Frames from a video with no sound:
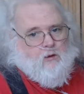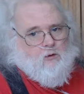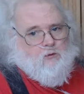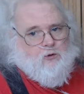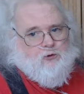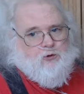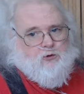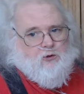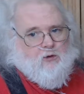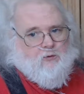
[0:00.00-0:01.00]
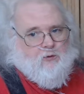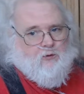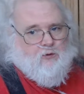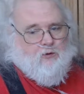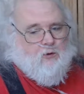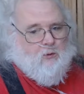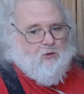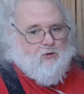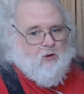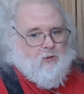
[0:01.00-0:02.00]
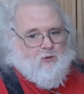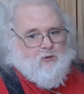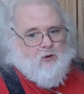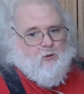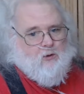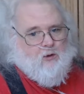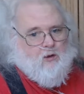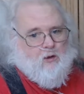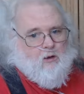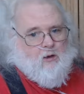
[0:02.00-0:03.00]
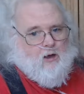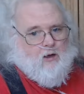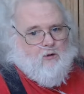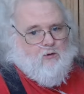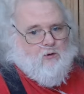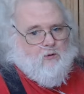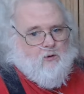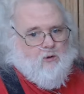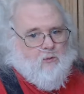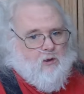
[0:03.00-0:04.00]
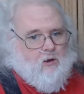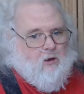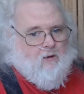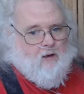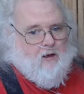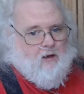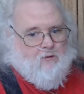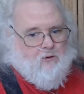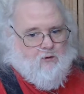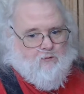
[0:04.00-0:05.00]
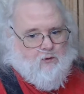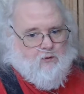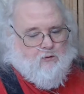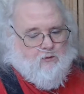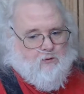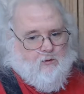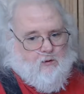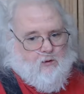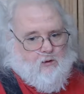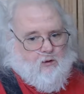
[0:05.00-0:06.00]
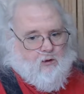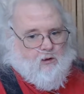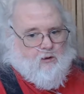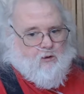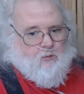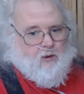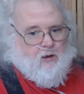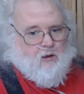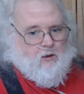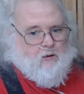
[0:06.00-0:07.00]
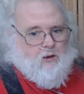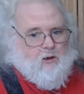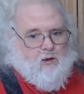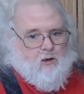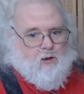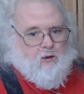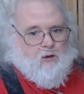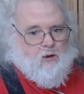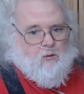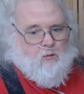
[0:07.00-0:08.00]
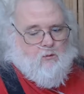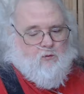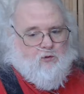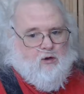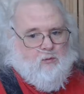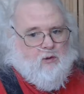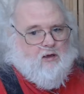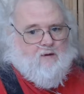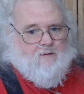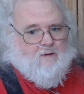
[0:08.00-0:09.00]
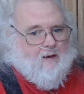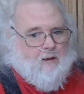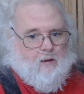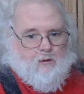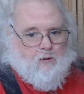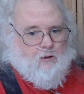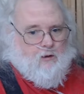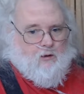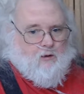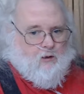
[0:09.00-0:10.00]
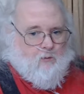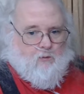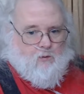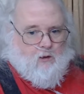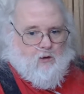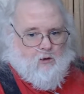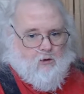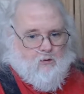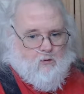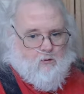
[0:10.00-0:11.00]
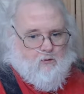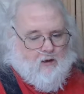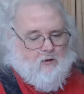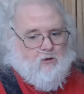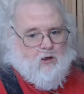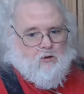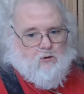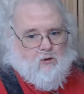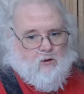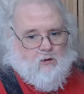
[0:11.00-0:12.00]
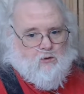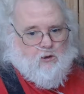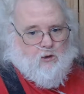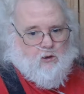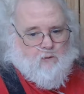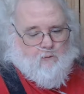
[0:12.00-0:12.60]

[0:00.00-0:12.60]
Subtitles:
The frozen stuff isn't so much low in sodium, high in sodium, but all the canned stuff is. They're big on the three bean salad. That's got salt in it.